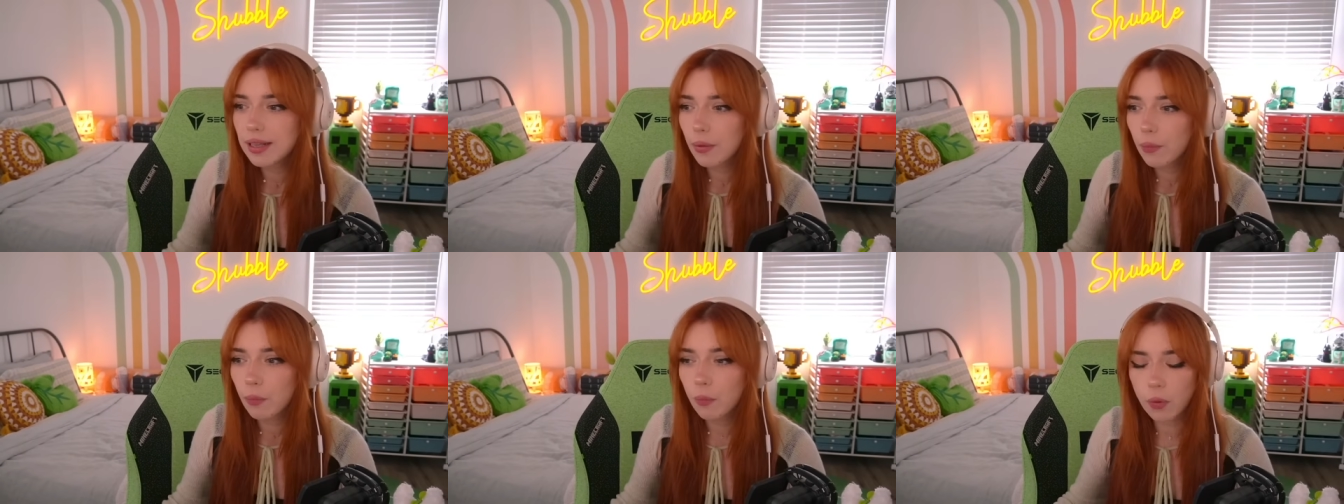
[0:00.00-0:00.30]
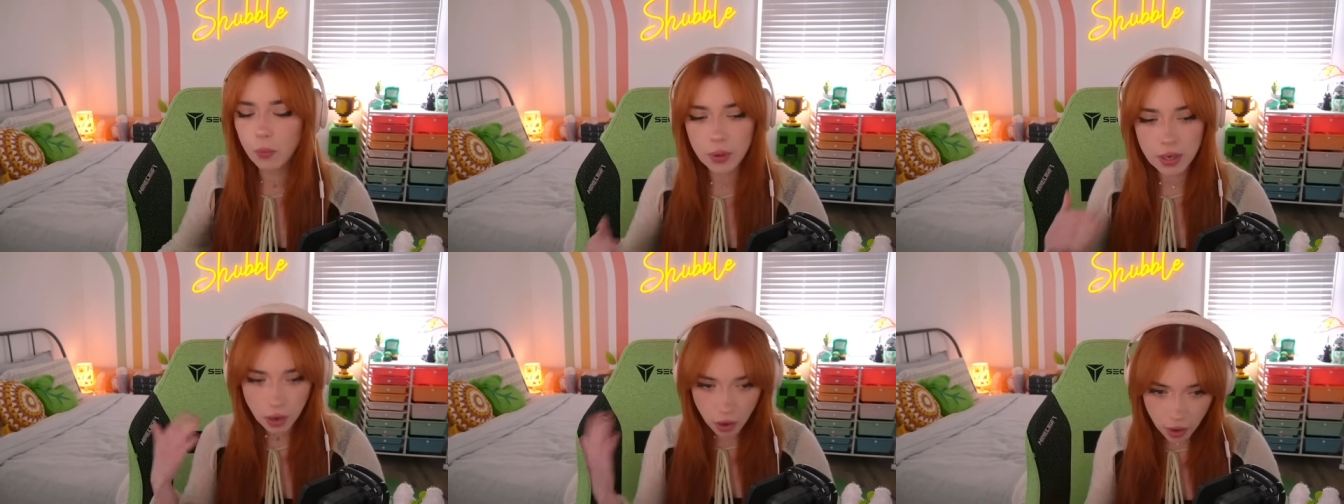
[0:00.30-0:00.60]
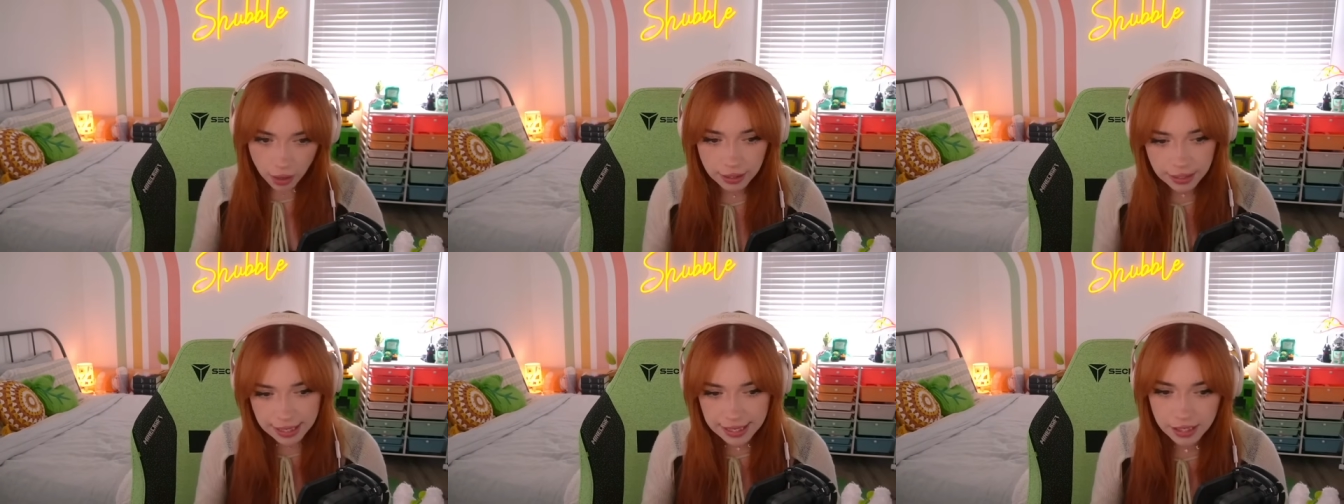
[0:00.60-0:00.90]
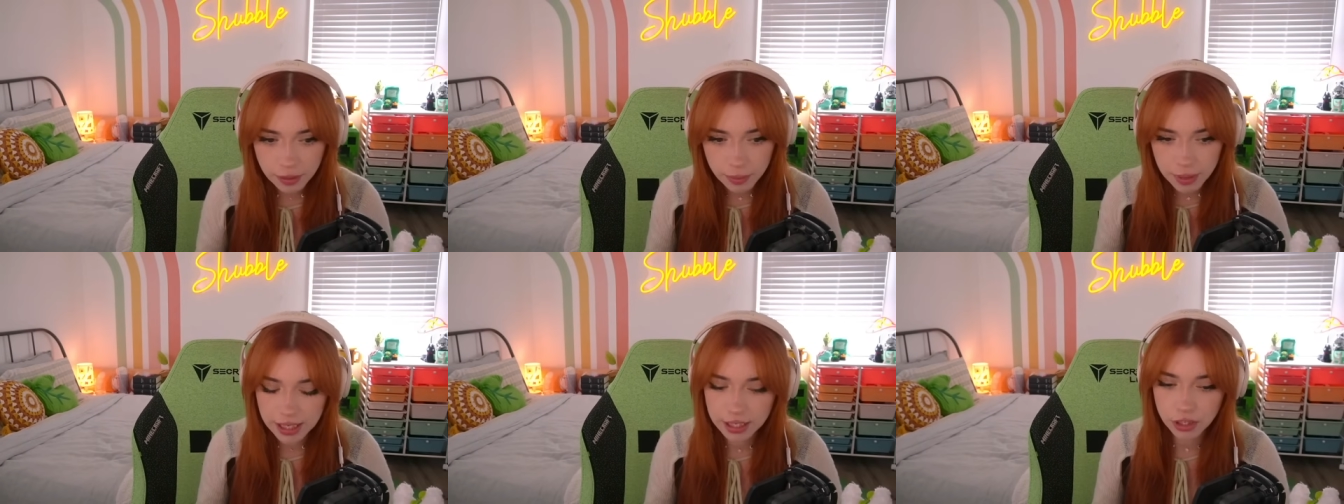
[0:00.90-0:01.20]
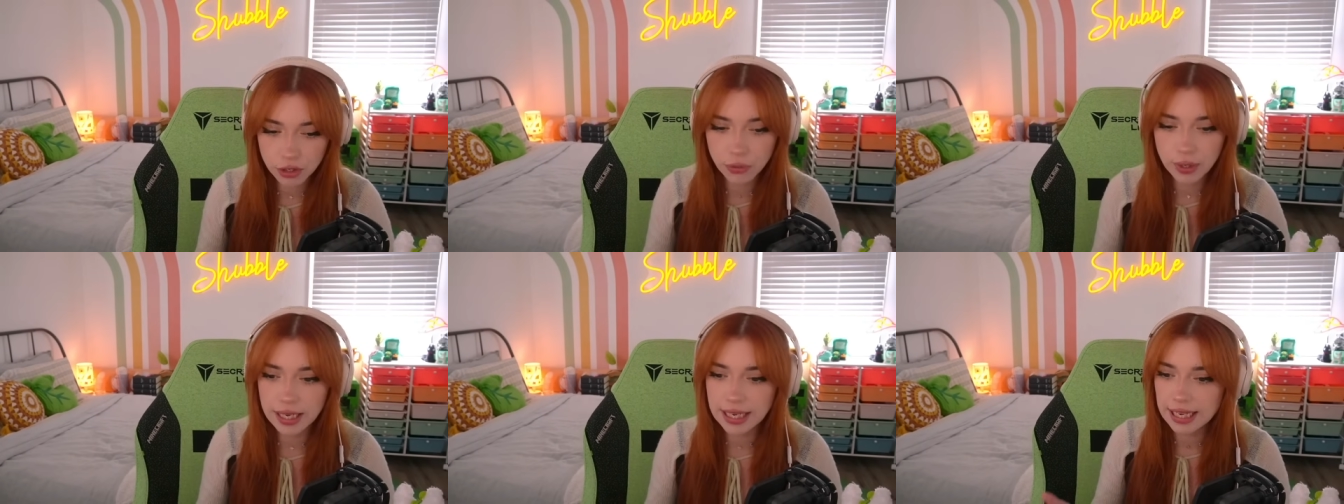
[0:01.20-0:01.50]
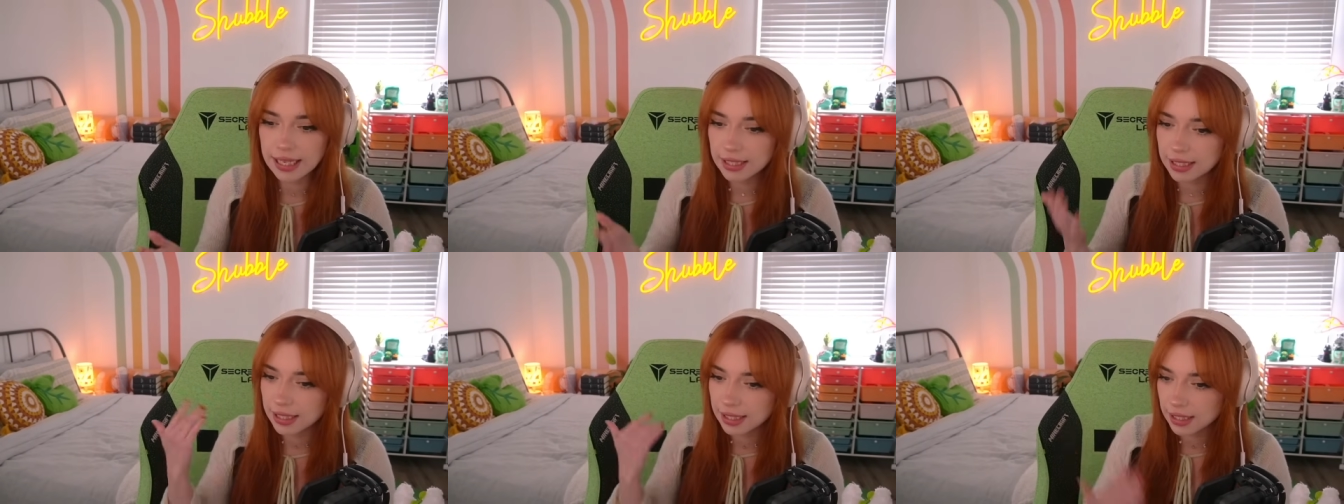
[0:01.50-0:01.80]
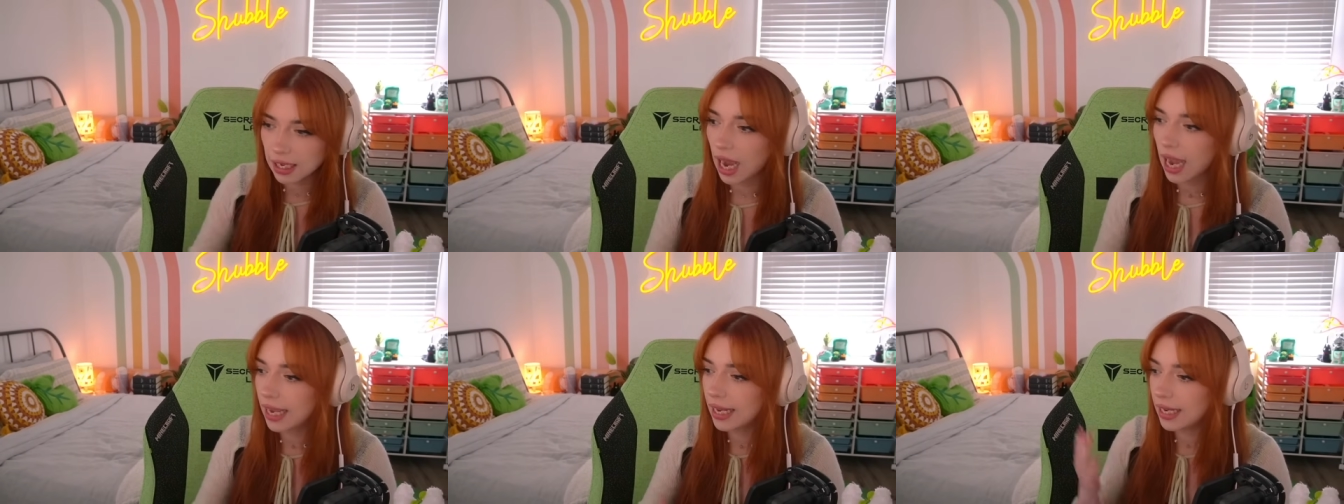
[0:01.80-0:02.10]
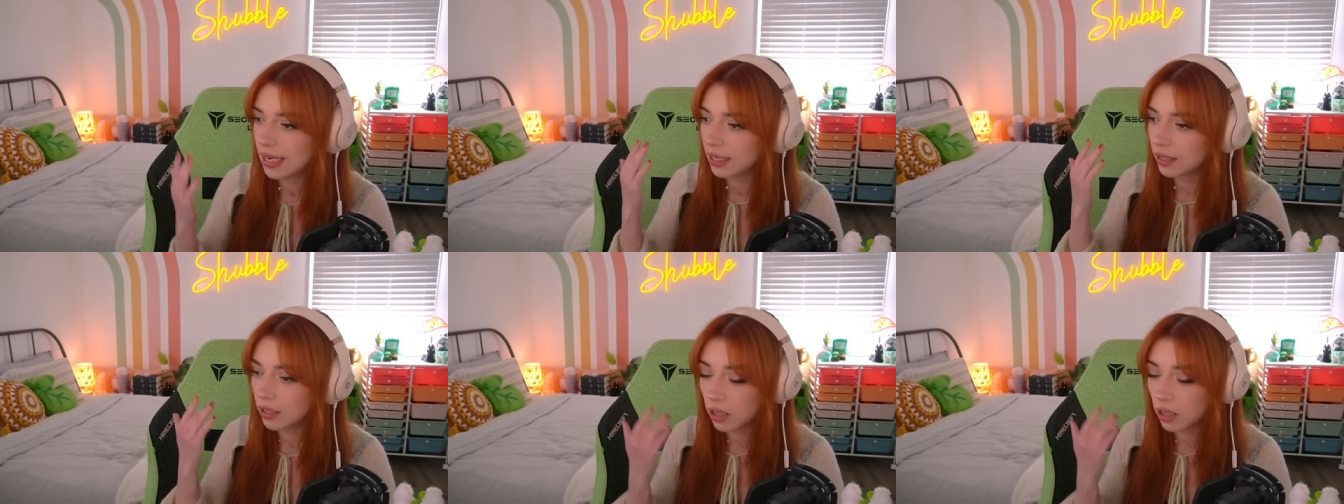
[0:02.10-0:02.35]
What we all need to be doing is deciding